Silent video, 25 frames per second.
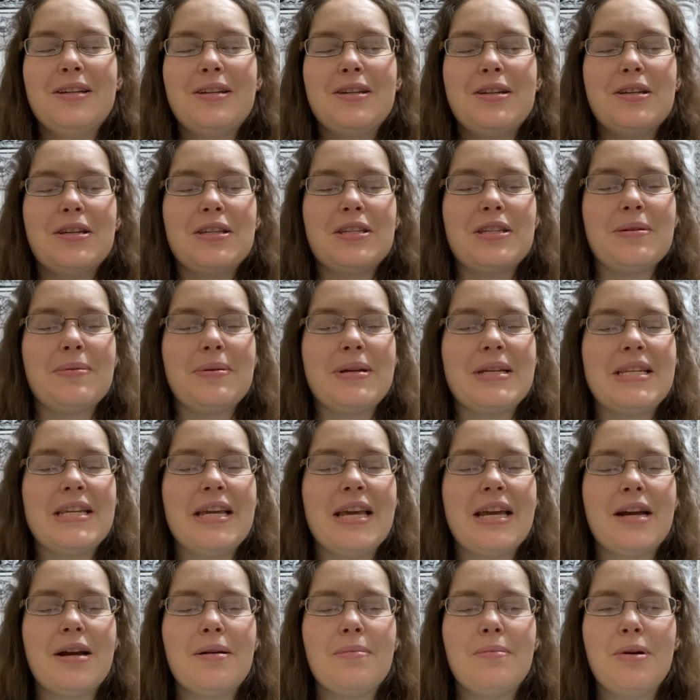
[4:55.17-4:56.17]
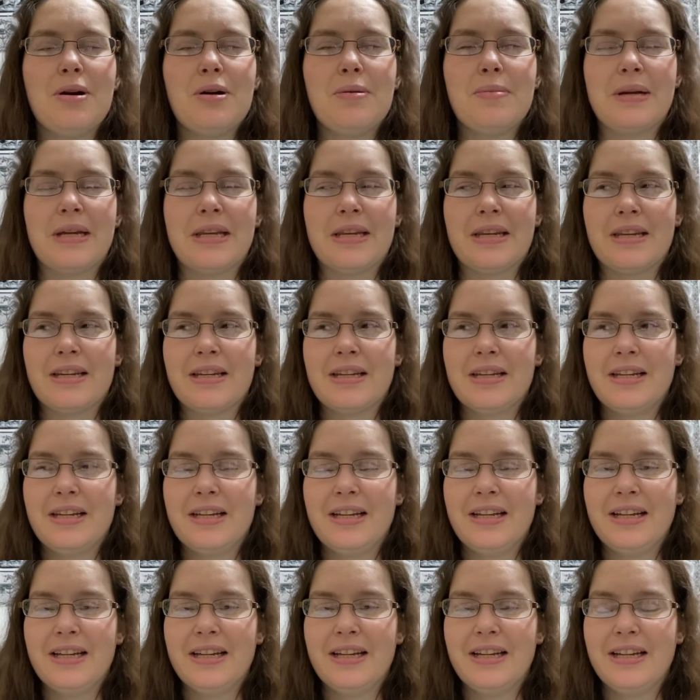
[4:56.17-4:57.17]
So we take a moment
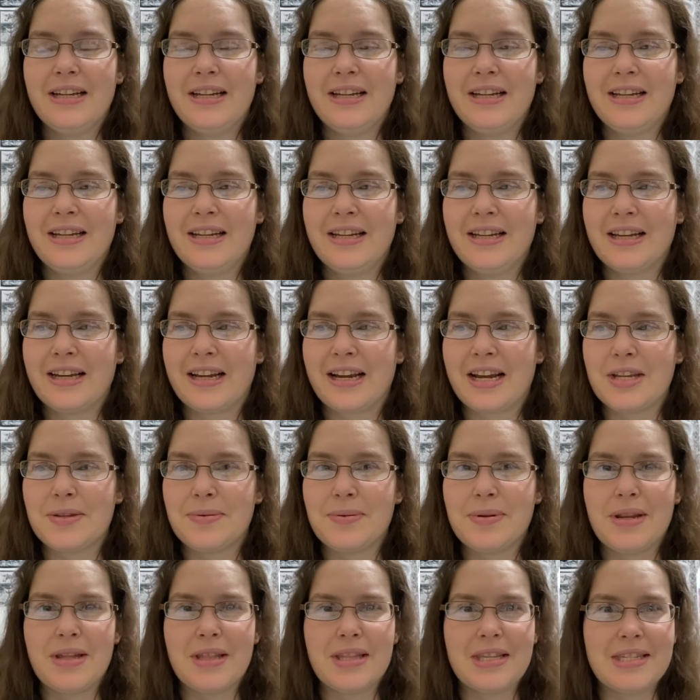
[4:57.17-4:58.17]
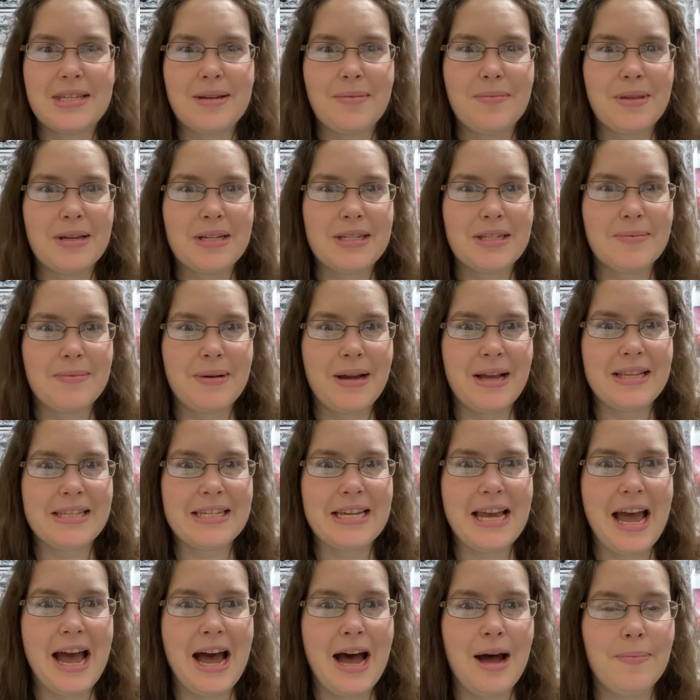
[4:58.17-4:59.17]
because we know that something's about to
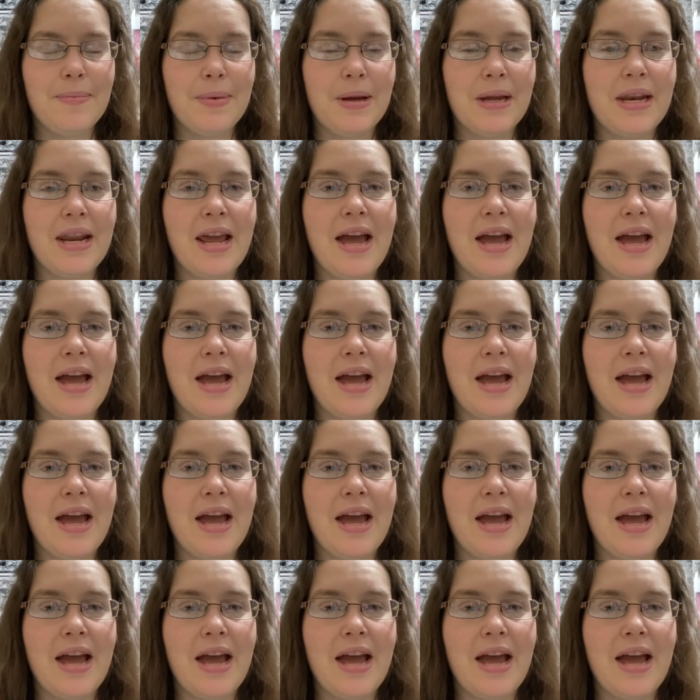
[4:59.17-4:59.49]
happen.